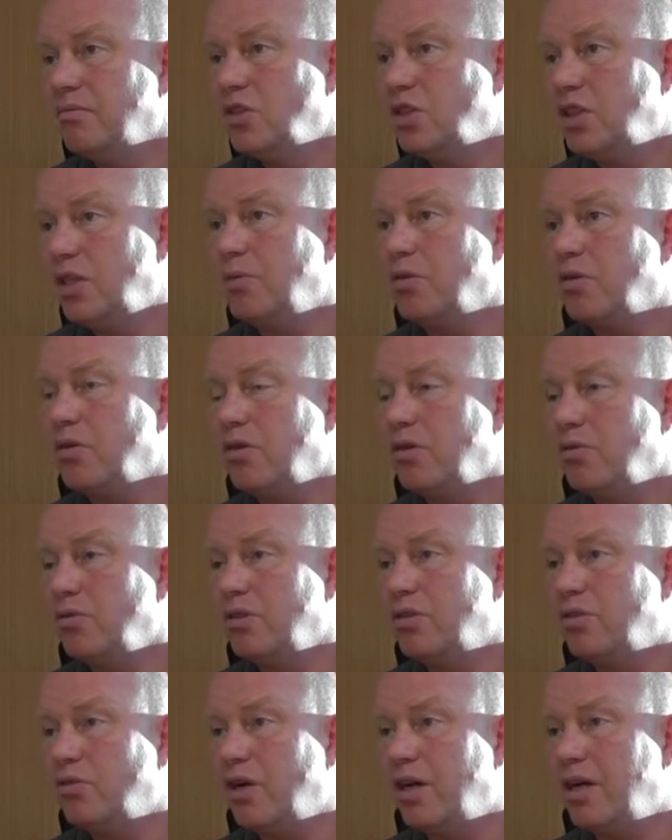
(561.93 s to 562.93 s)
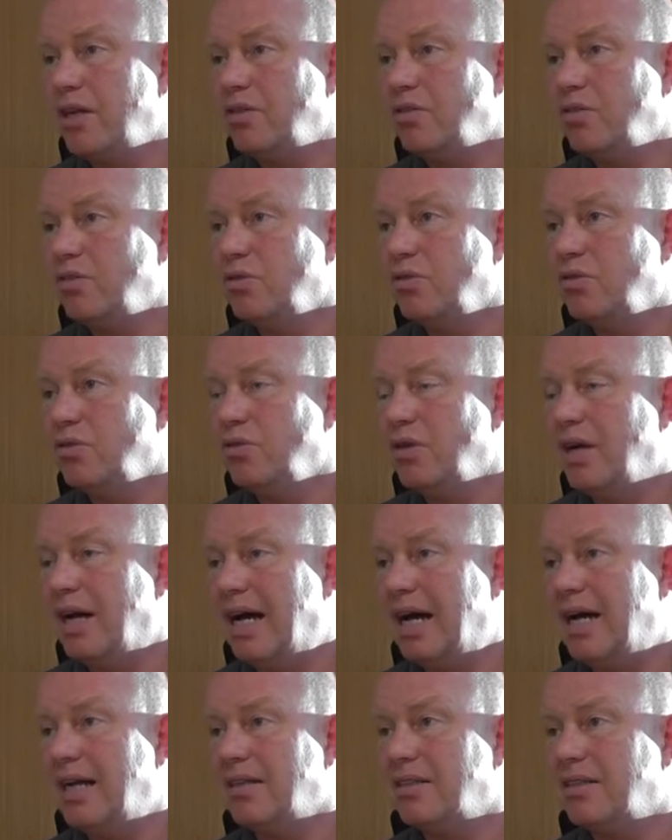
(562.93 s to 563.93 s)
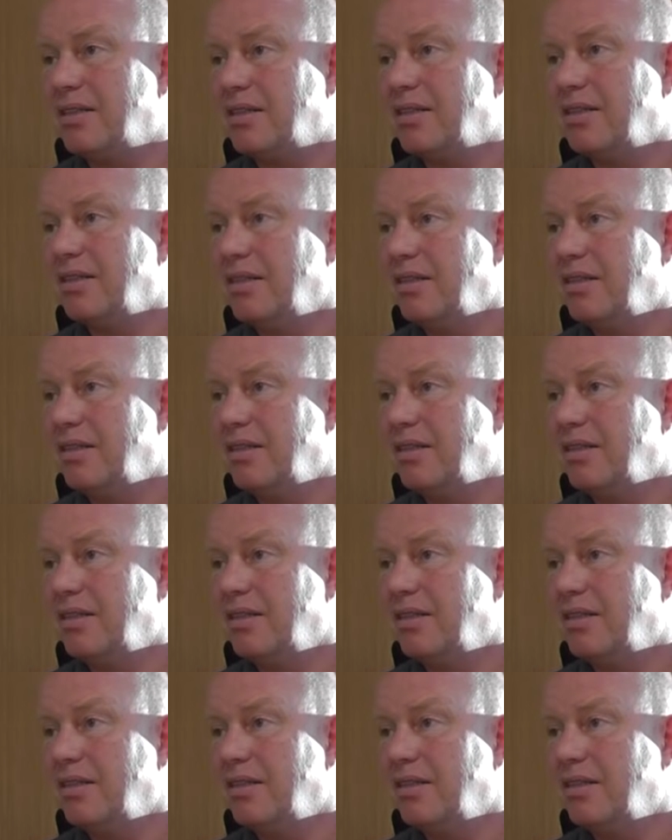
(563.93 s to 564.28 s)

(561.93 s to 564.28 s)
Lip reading: typically try to ask,